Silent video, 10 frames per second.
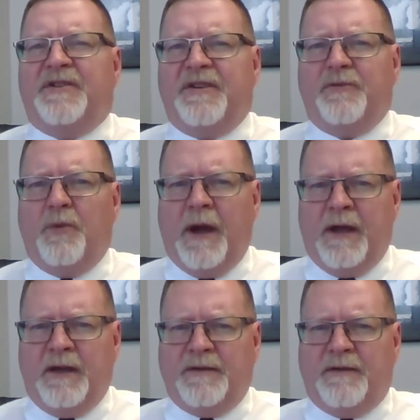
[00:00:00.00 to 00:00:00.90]
two
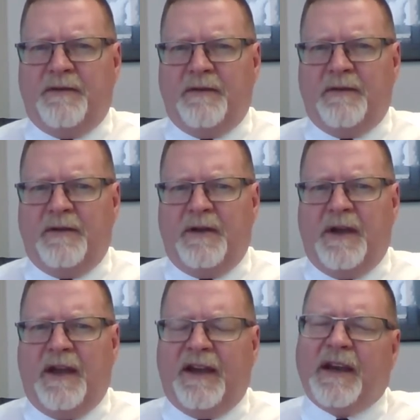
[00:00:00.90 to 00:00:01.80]
ways.
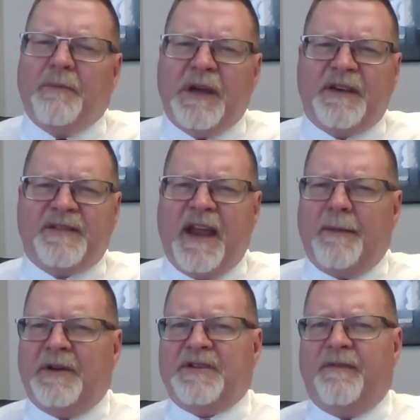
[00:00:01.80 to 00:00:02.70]
It can be
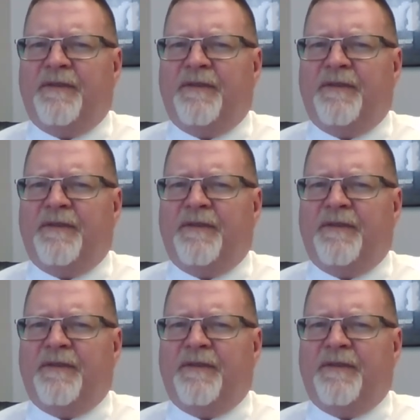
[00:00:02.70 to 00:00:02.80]
established